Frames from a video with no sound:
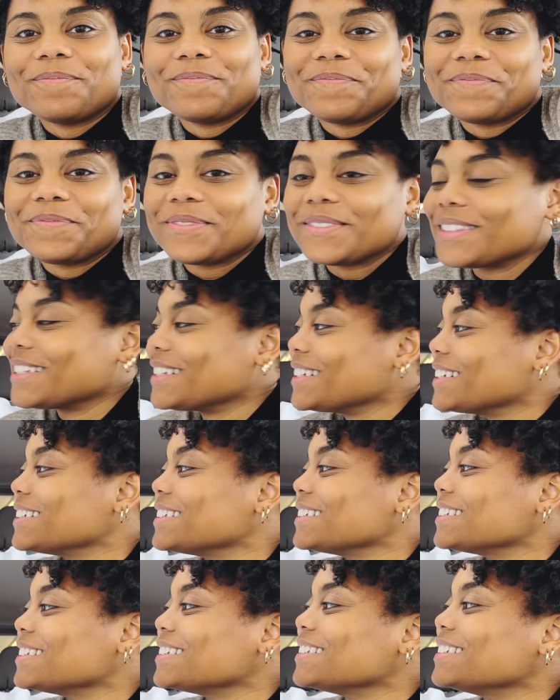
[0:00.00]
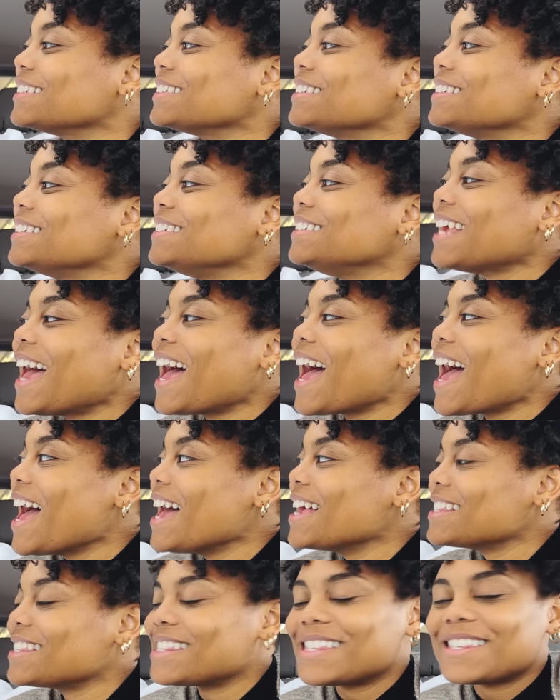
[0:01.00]

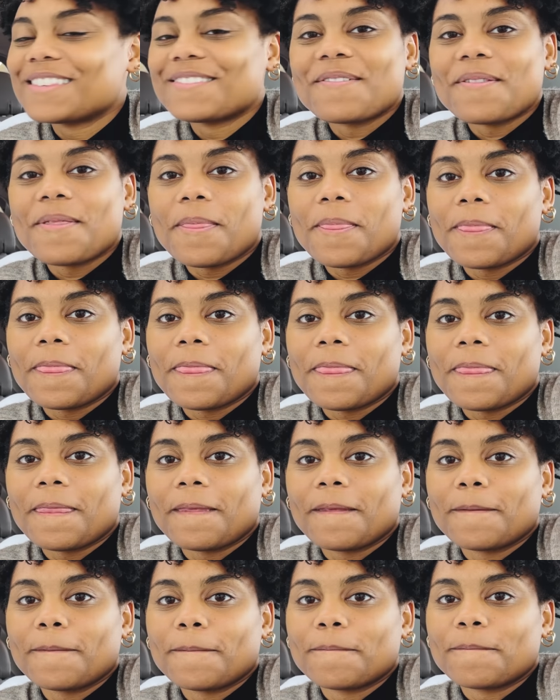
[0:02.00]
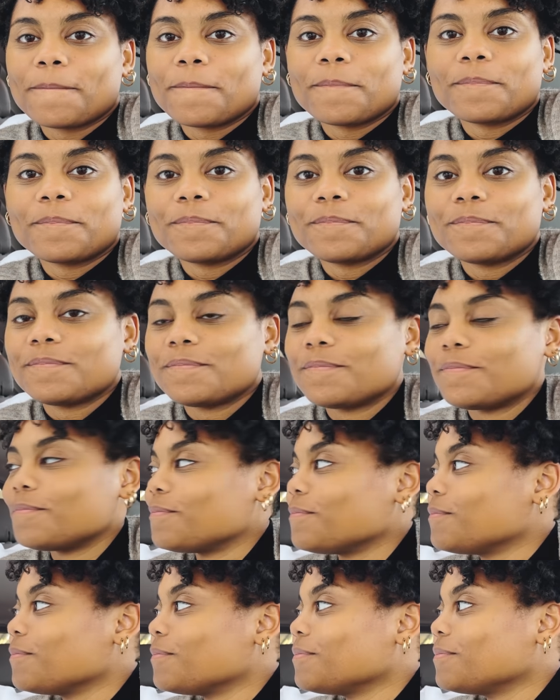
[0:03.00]

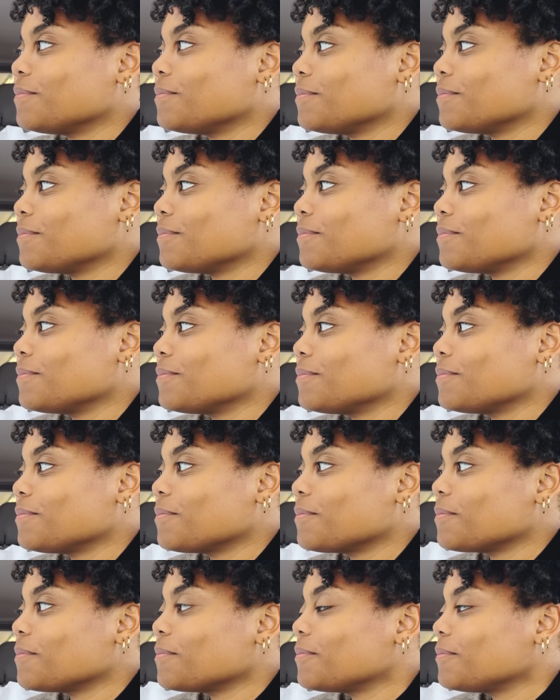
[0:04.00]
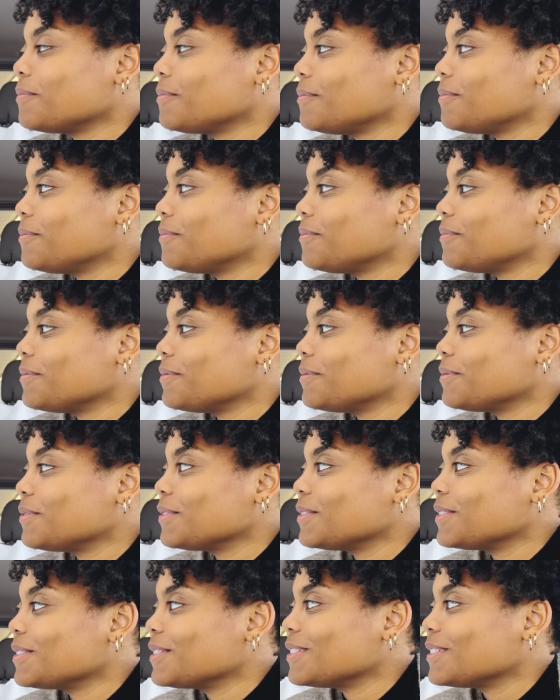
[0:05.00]
This person isn't speaking.